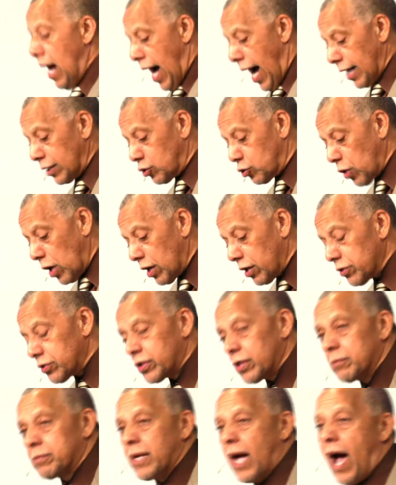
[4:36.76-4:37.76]
I struggle
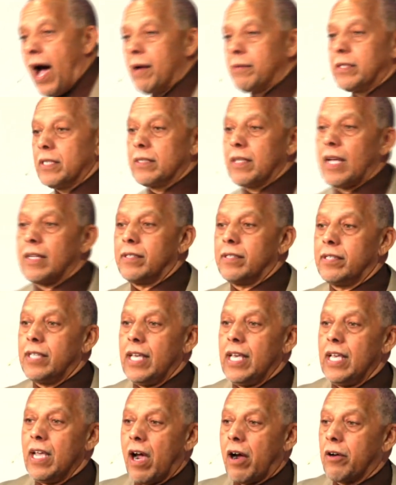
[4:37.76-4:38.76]
sometimes as I
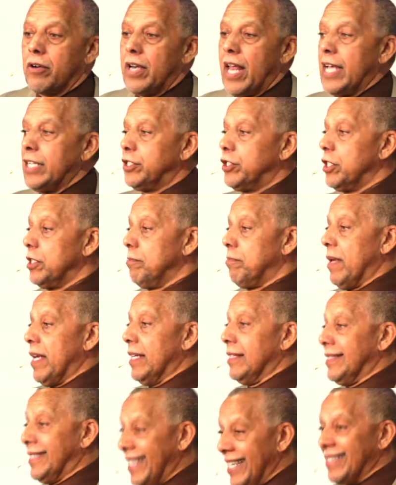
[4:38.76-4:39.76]
see our nation
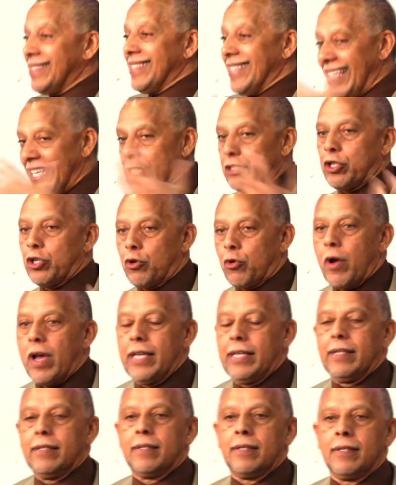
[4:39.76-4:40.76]
being
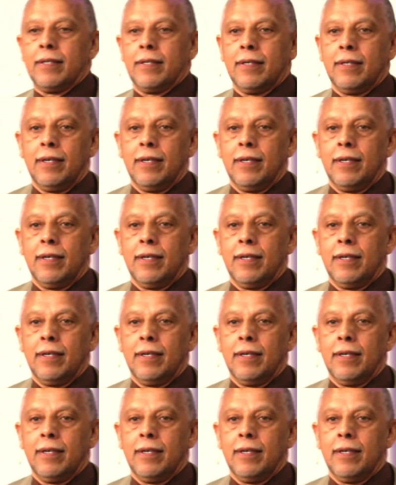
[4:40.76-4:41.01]
disintegrated.